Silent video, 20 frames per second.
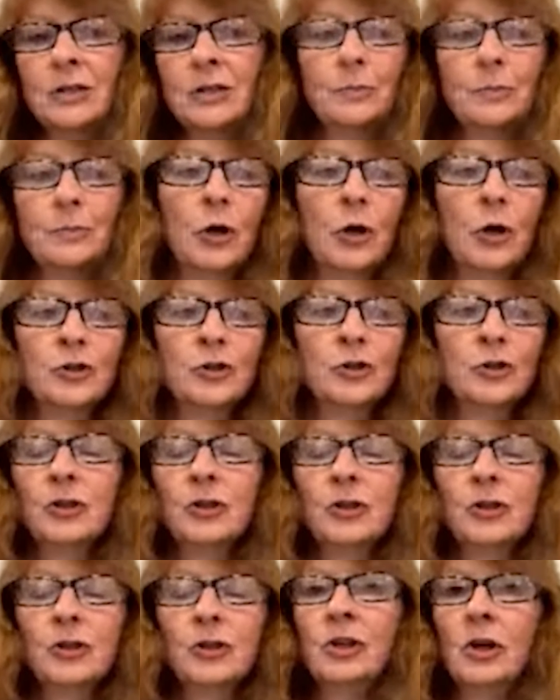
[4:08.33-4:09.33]
as
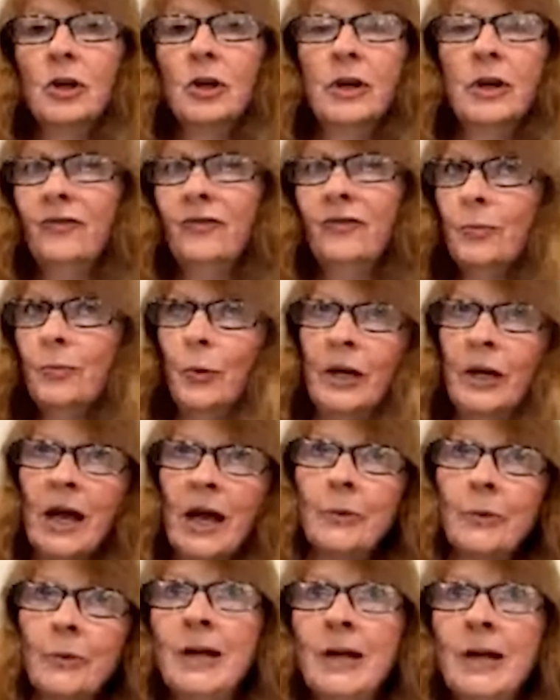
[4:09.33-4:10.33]
opposed to, you know, even when
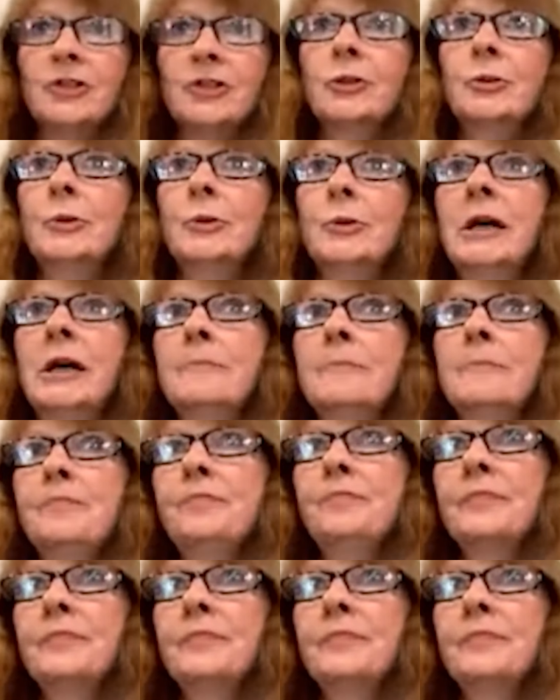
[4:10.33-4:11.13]
I went to a